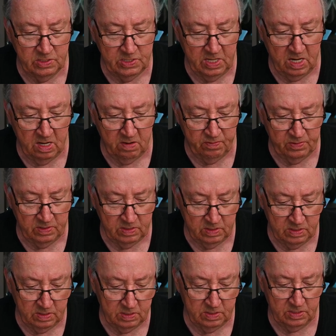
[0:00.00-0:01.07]
Jeff
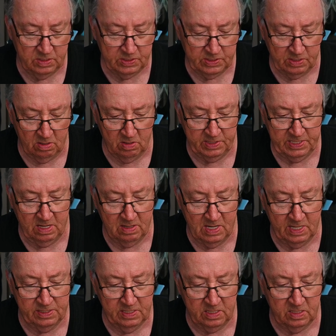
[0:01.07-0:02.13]
starts out
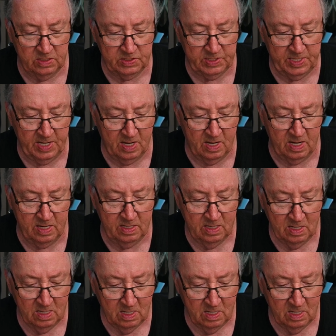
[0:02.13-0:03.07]
like this Don,